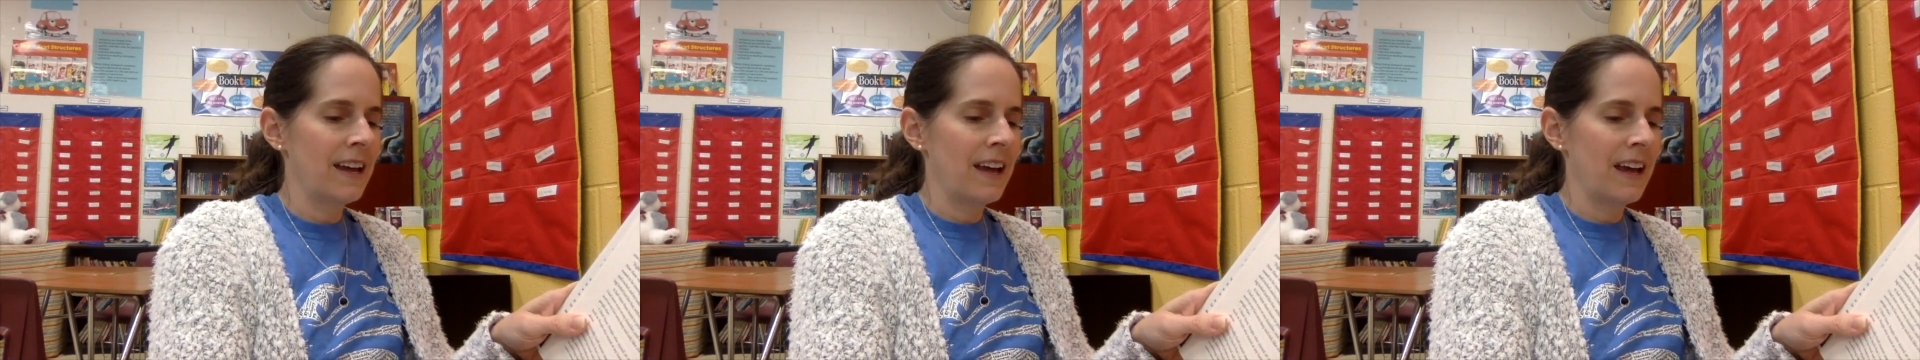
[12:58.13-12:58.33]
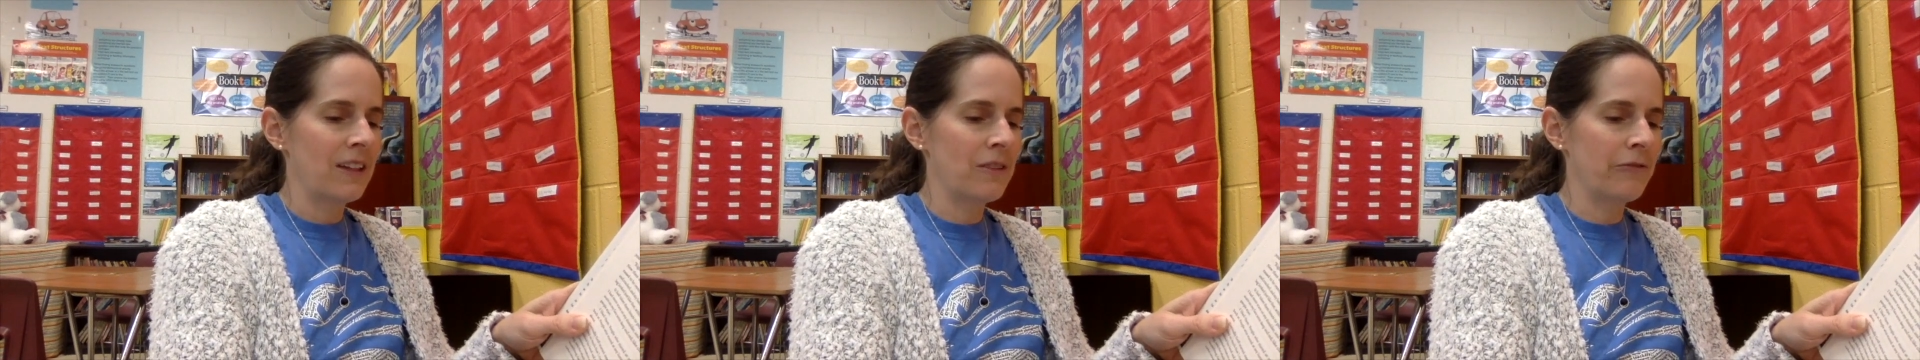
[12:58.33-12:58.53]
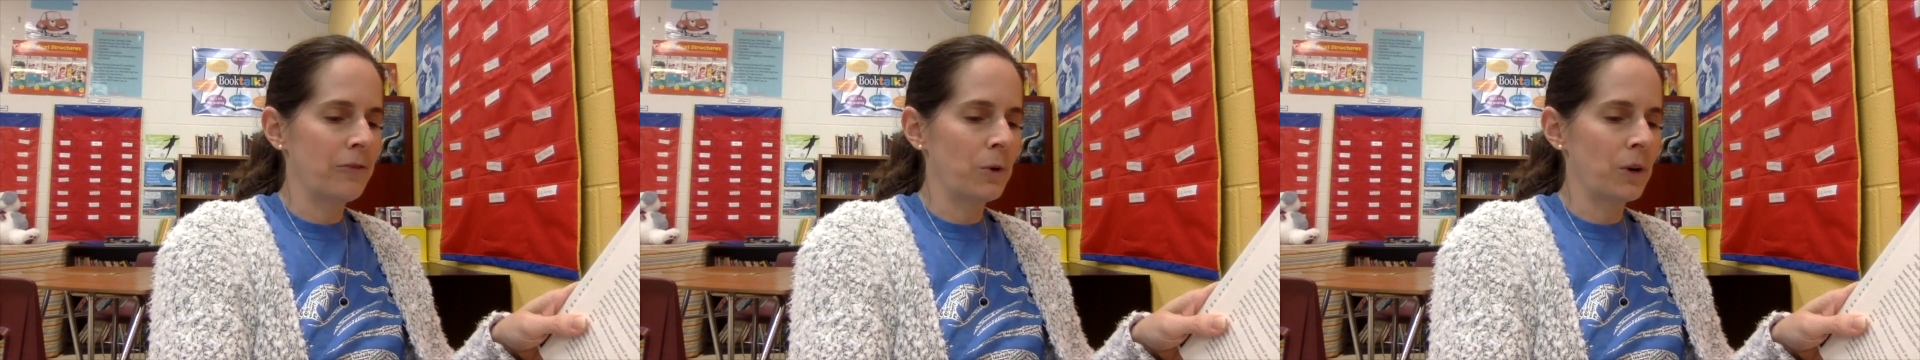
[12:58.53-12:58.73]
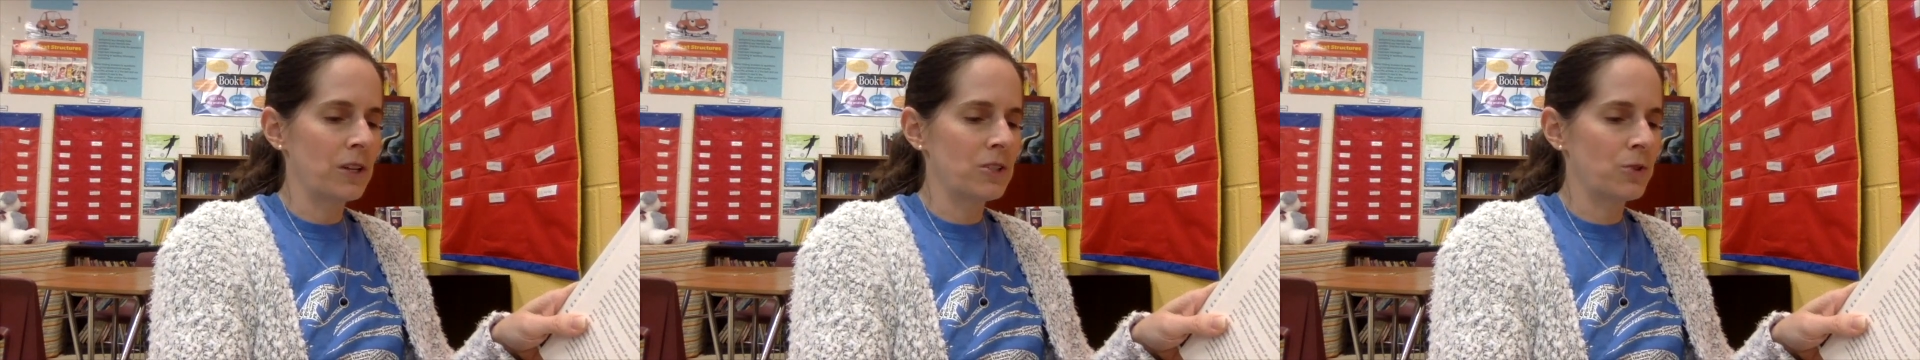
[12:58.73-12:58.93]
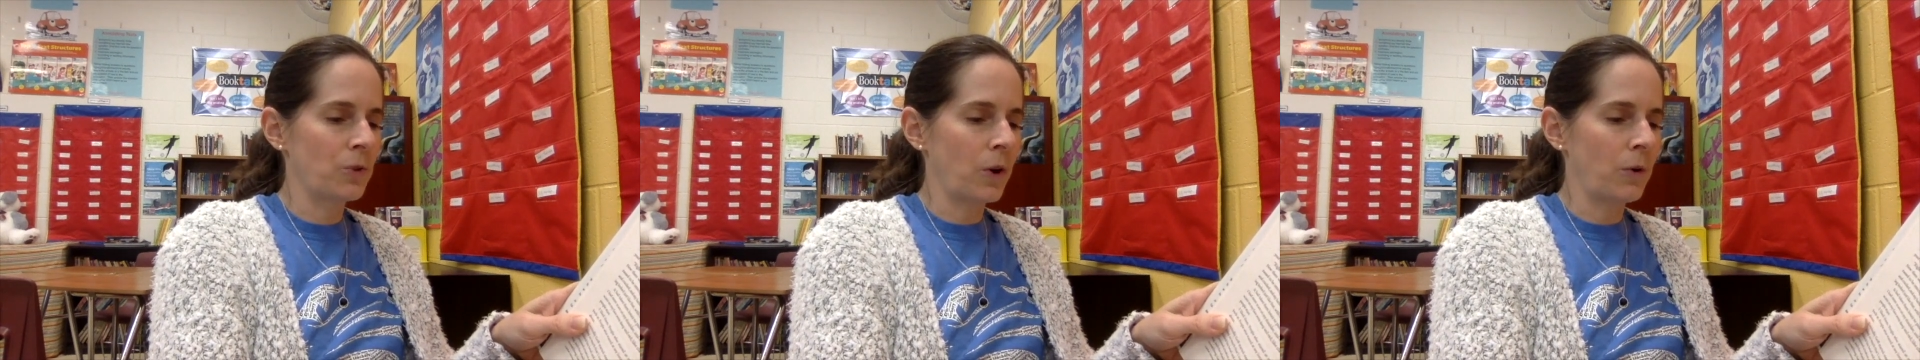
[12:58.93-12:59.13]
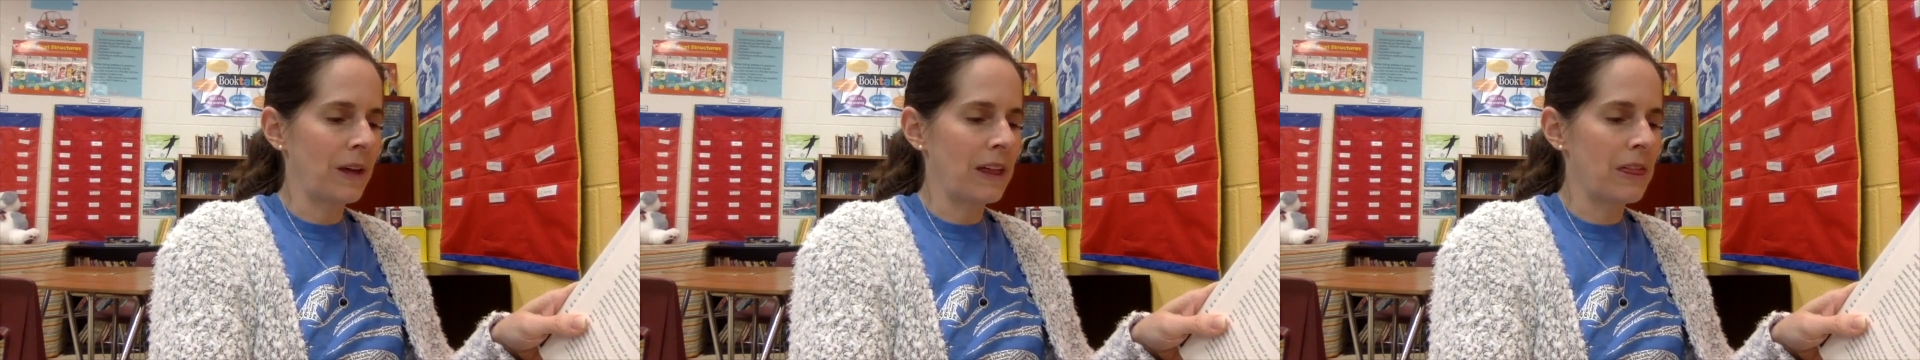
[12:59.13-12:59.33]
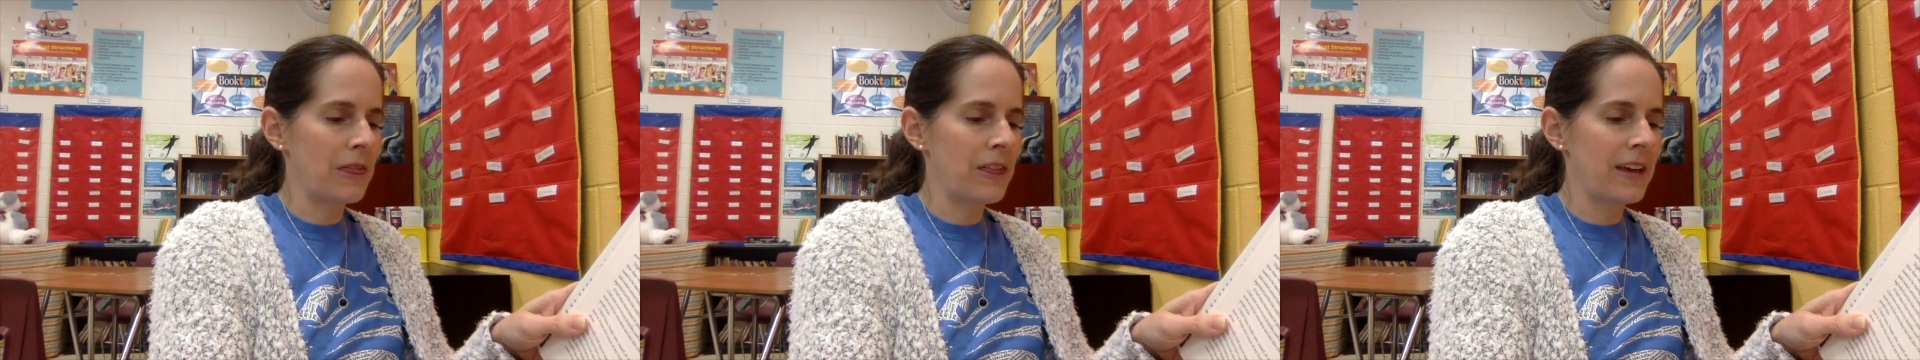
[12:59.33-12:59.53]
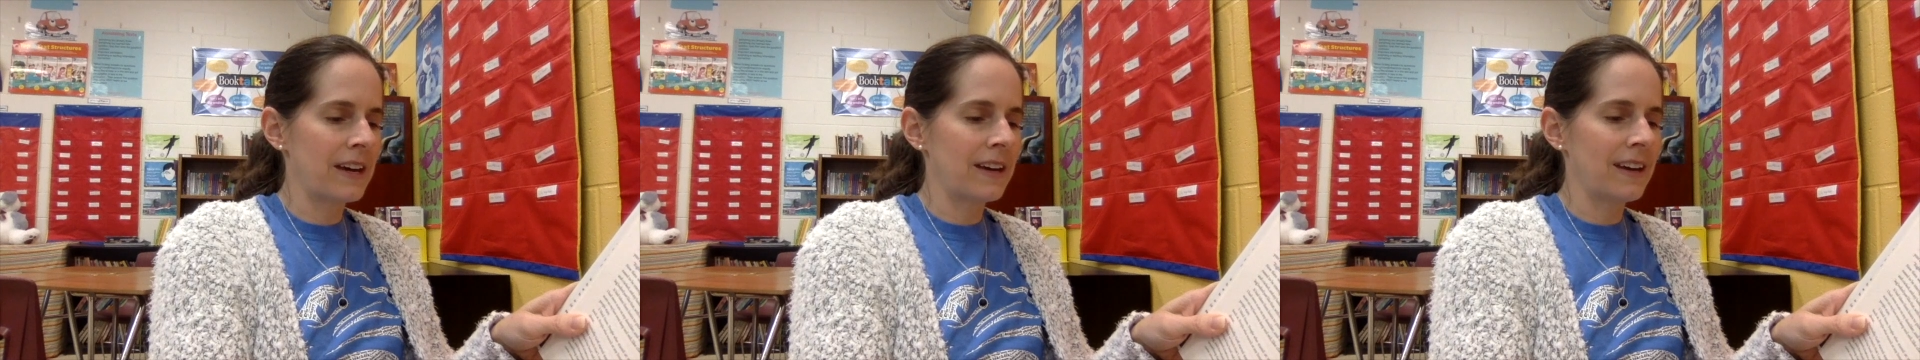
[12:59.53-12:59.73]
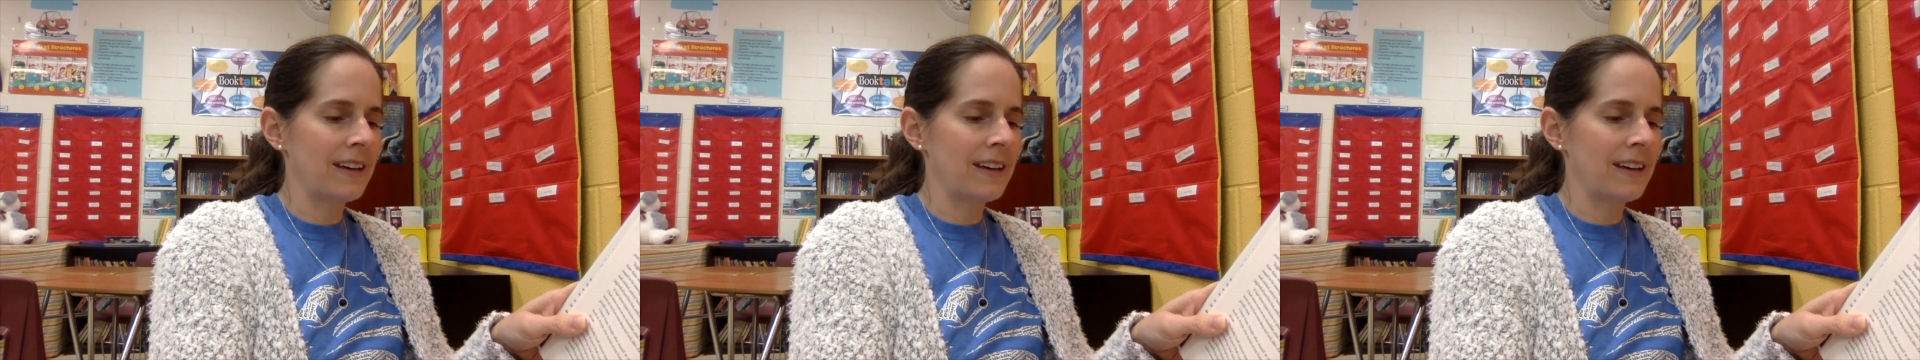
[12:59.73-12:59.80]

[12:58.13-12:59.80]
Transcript: and the forest growing thick